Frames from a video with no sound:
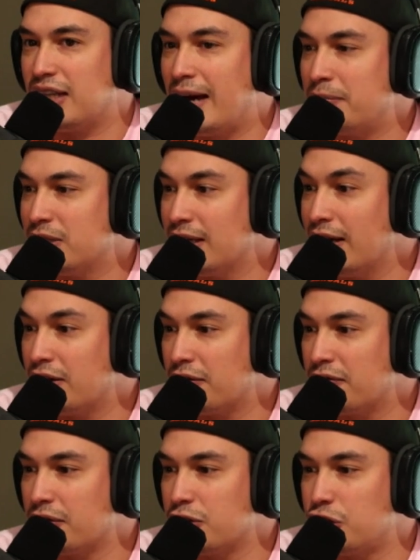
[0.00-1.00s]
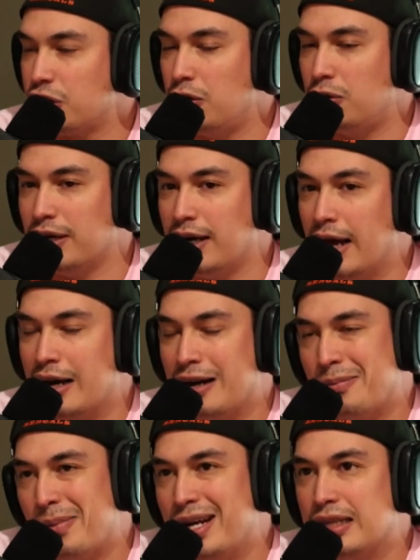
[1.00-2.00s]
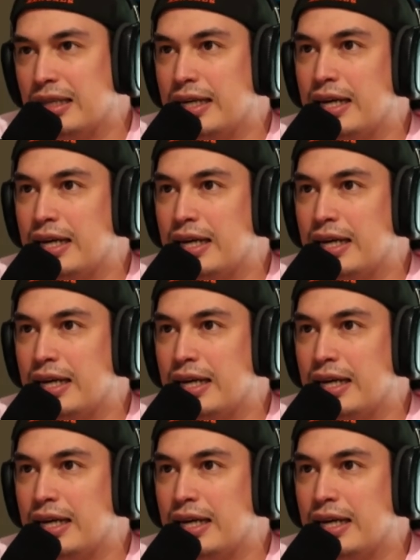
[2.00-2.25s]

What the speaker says: together for the show, and admittedly,